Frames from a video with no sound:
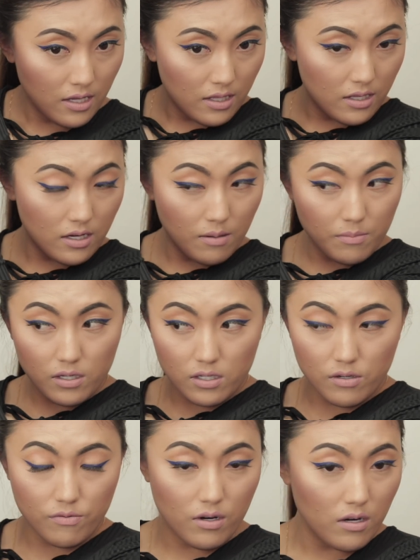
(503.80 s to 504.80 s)
and then I'm
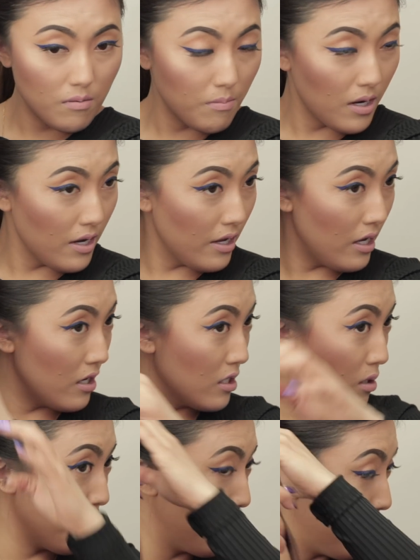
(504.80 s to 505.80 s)
gonna run my
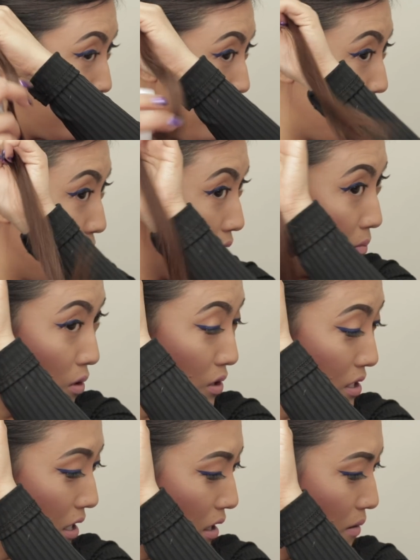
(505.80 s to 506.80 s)
hairspray one
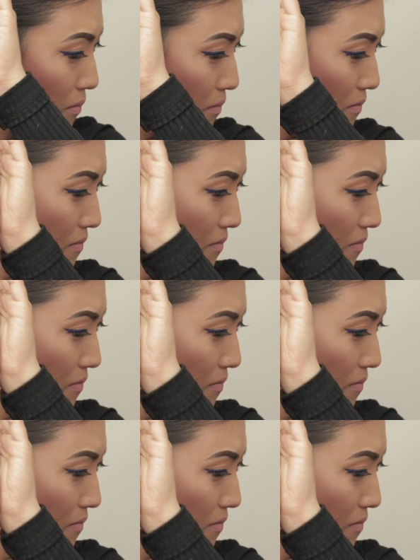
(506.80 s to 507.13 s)
more time.